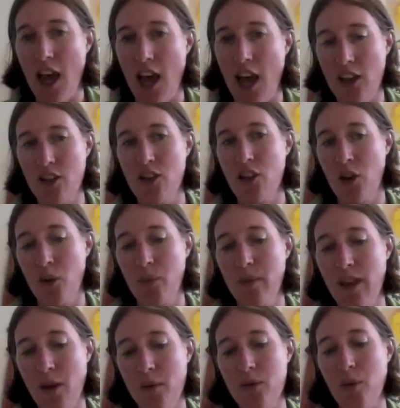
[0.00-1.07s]
And so
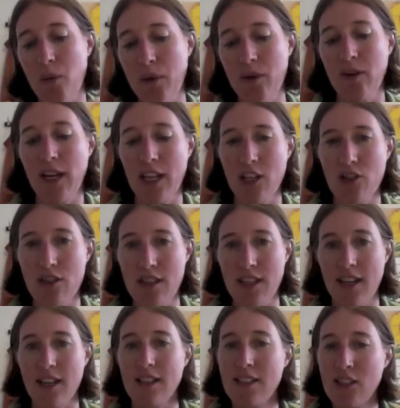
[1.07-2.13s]
that was what we were really interested
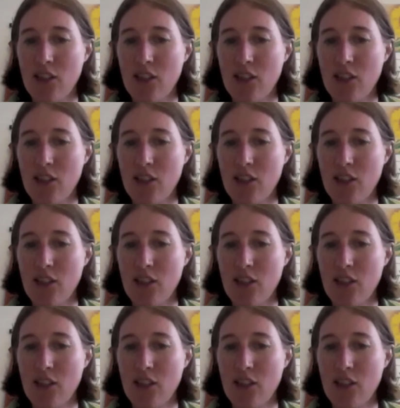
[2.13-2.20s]
in.